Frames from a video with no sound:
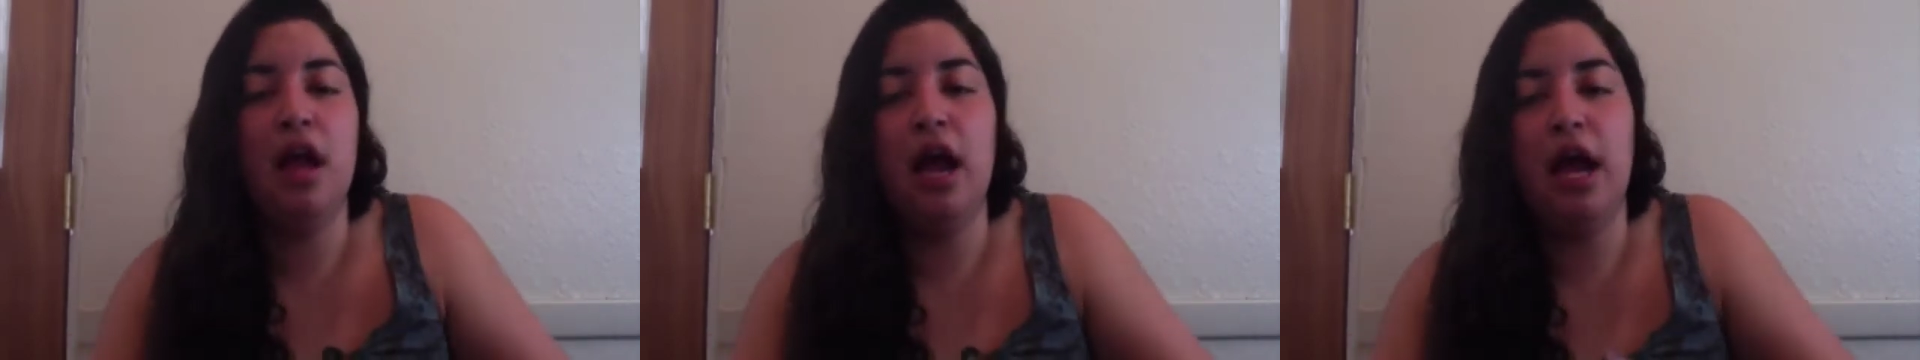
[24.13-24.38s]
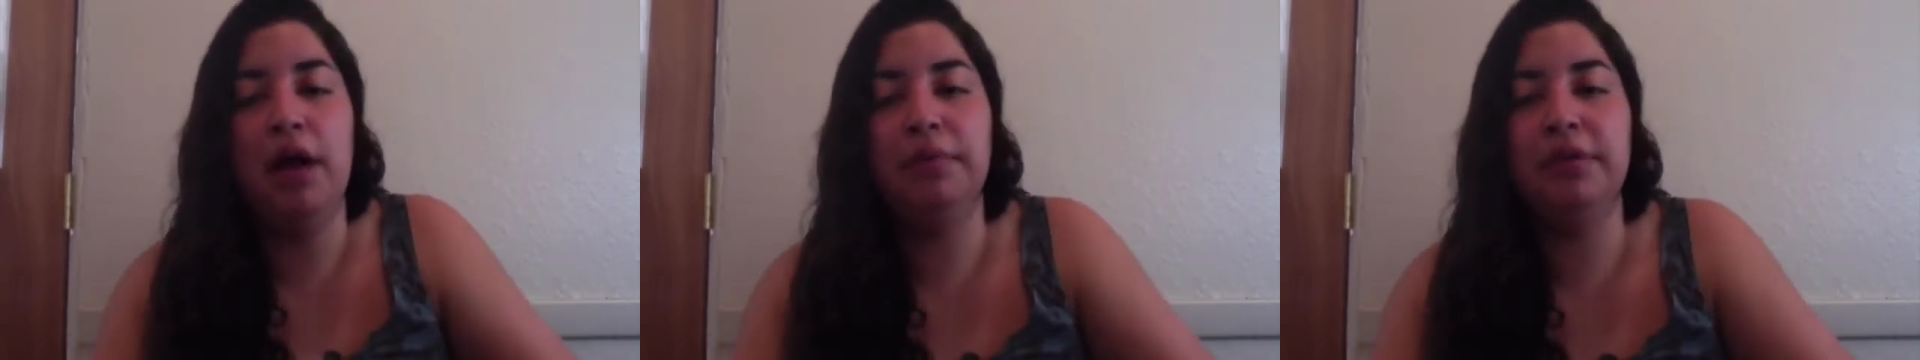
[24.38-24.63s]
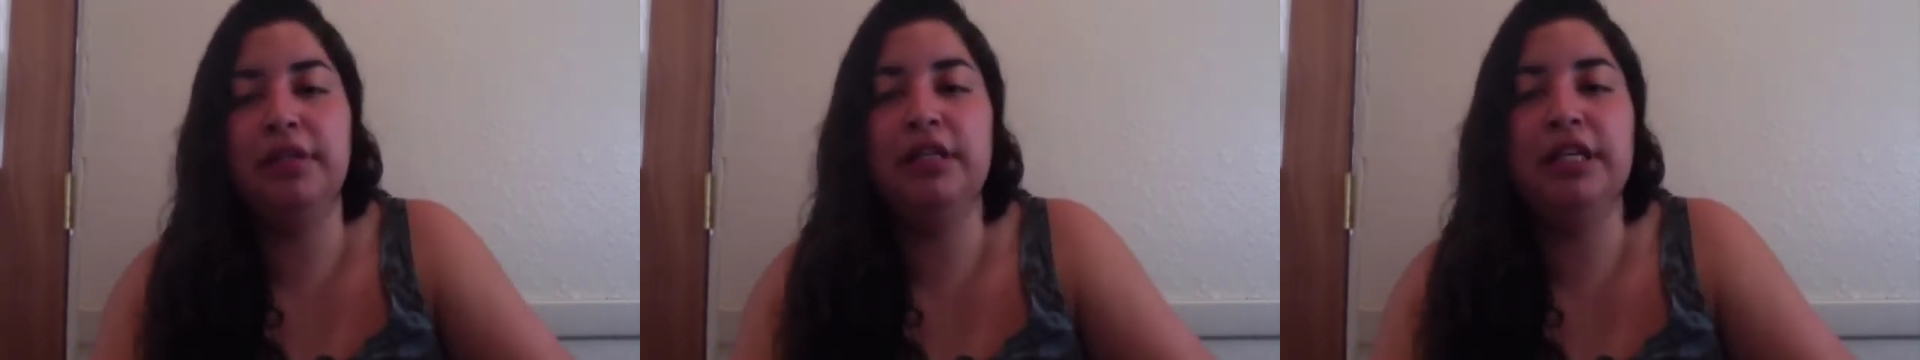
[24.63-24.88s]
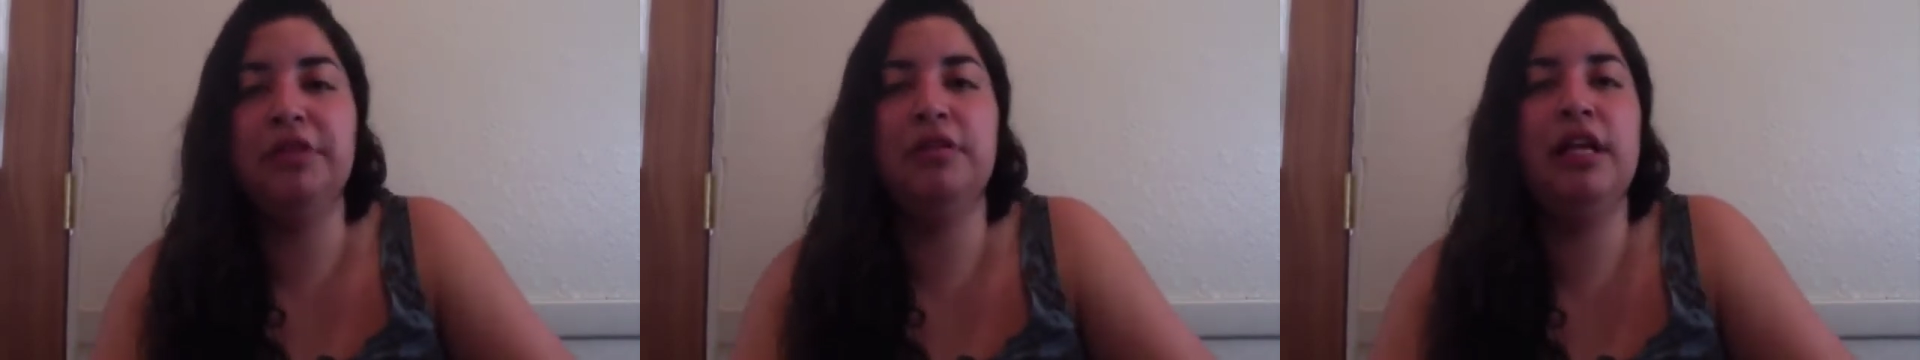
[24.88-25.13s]
I would
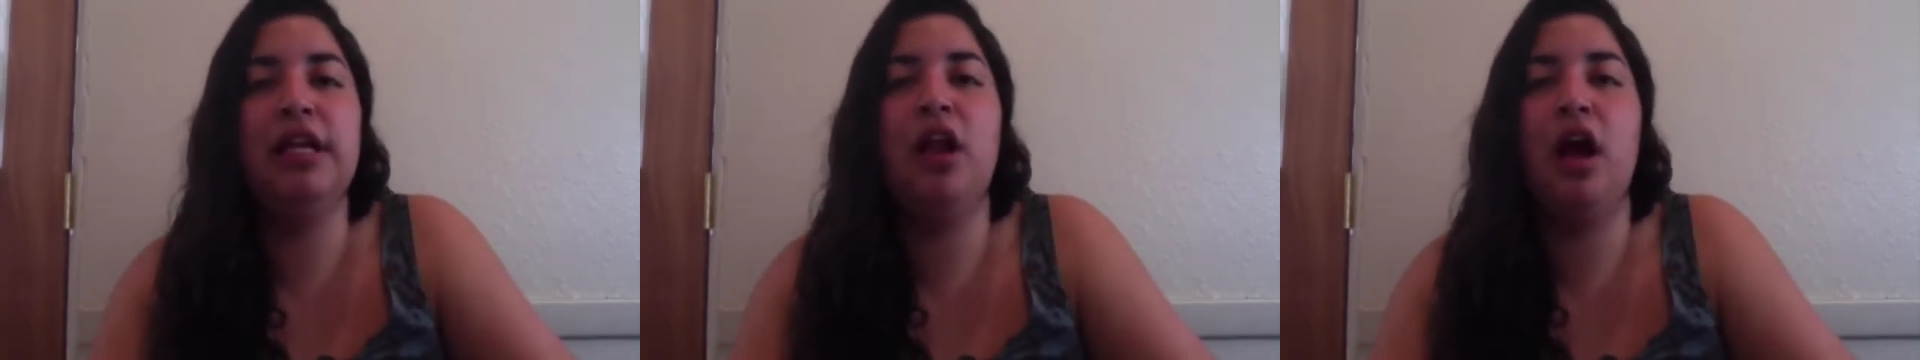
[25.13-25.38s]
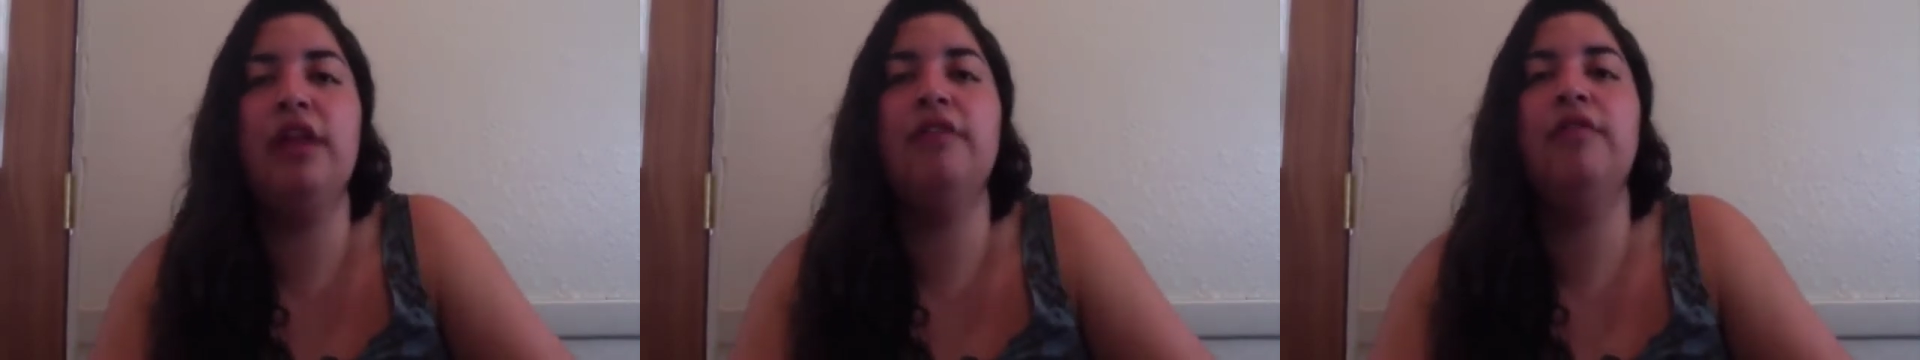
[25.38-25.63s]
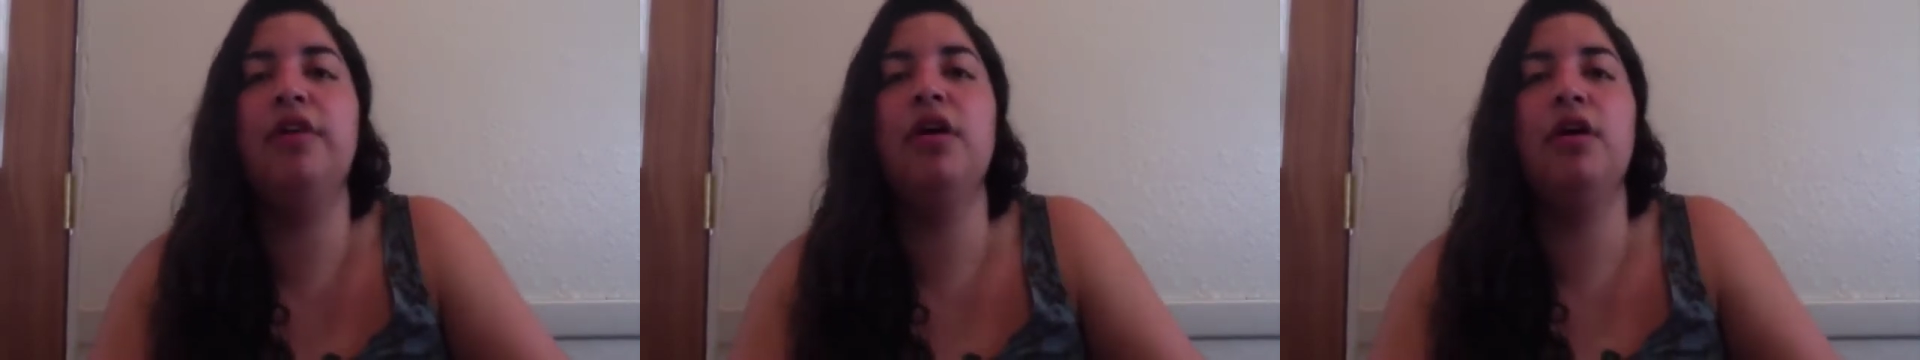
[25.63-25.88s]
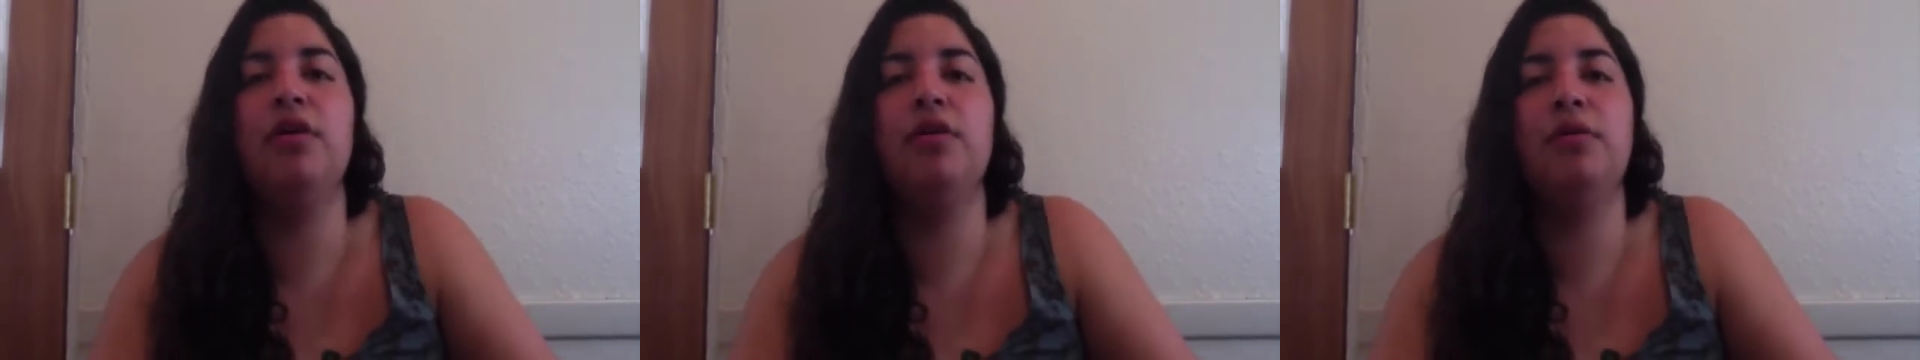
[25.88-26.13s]
literally not even
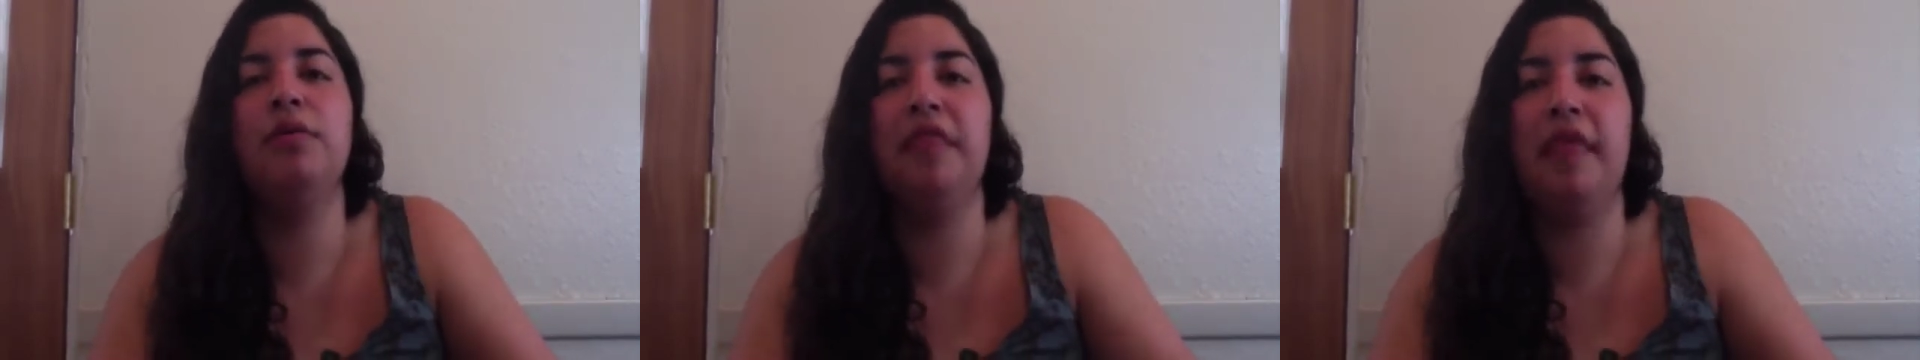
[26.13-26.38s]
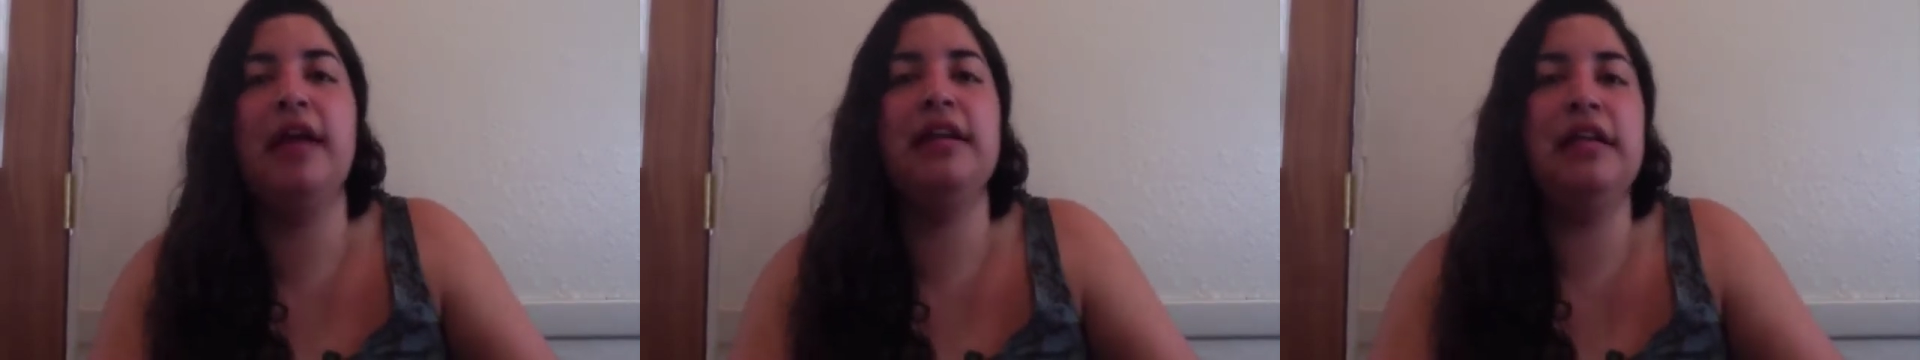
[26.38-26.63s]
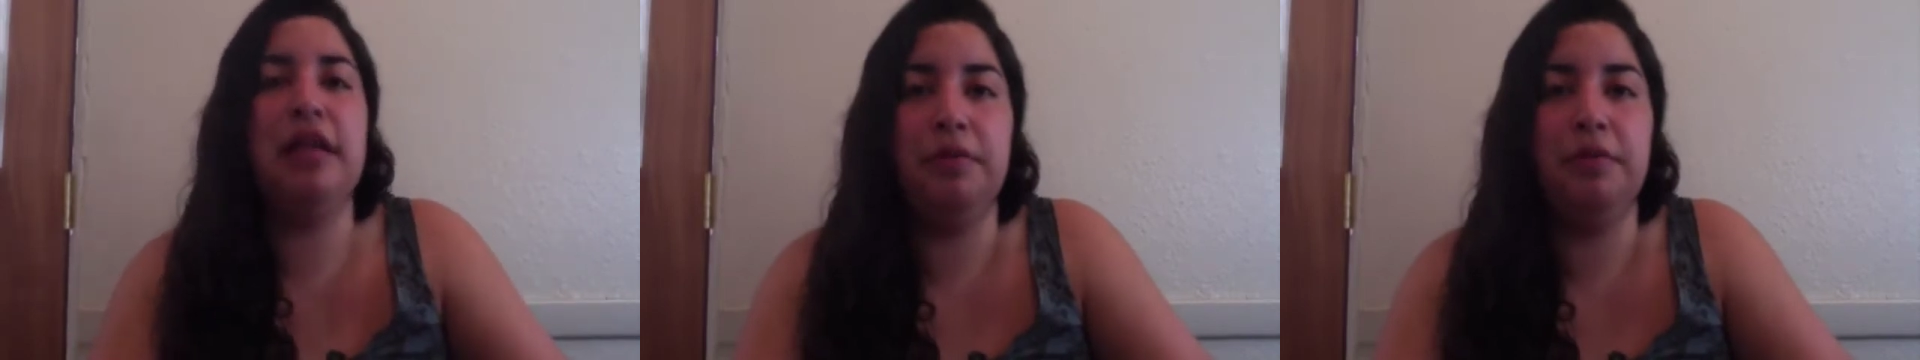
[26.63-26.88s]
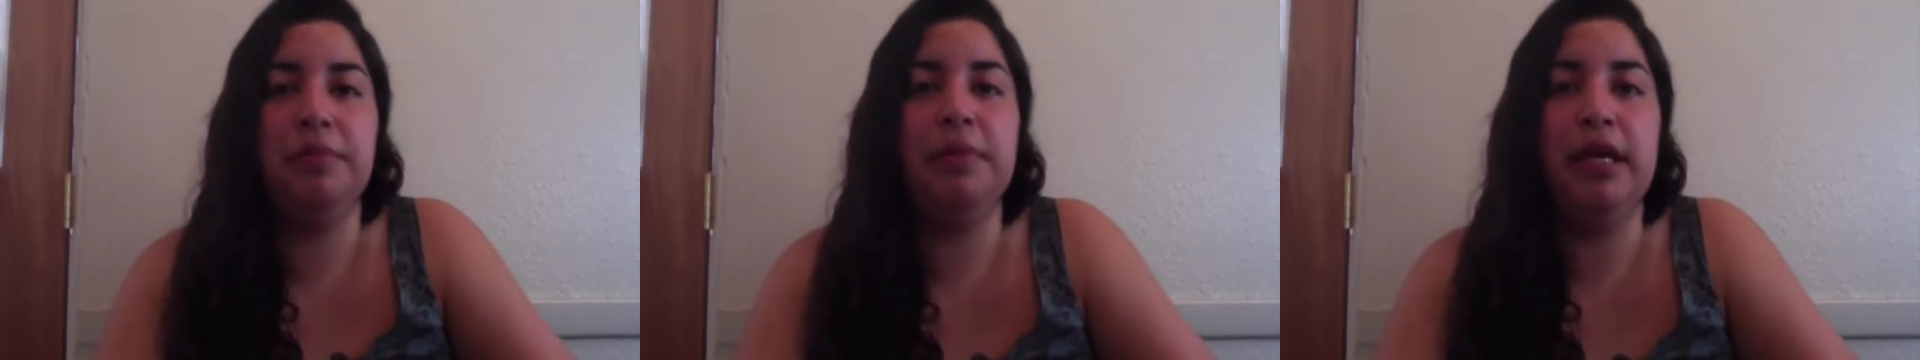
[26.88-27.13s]
know what the ending
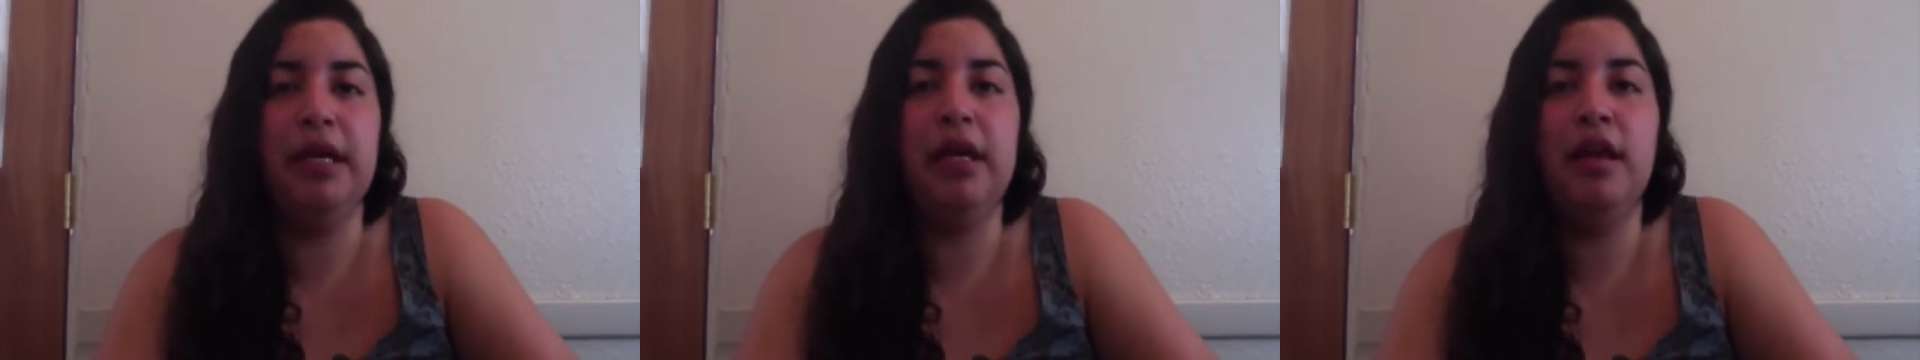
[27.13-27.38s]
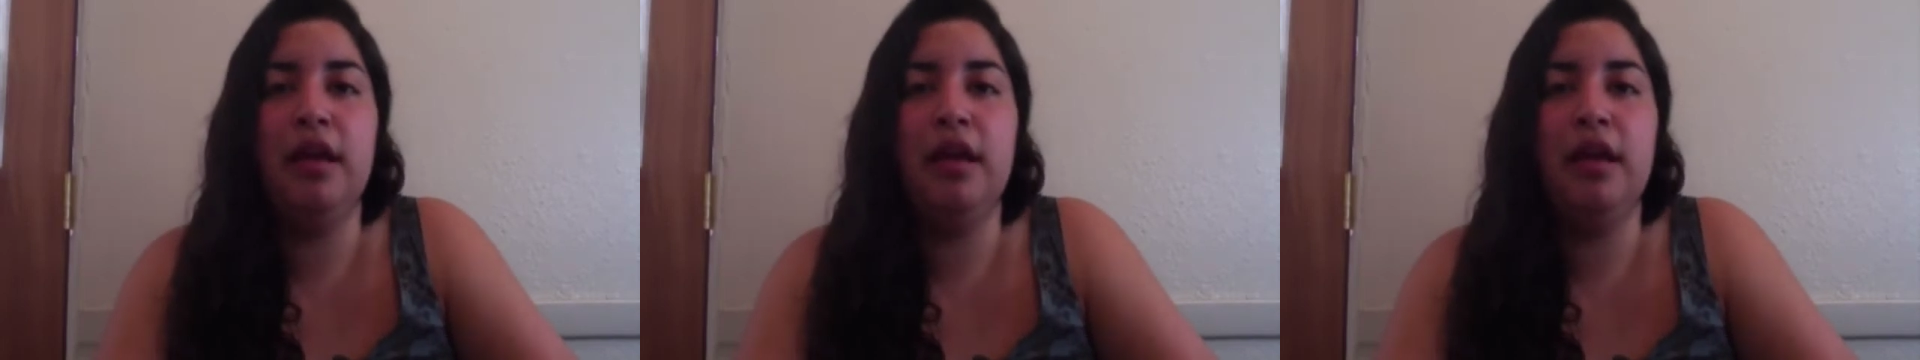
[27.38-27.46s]
would be.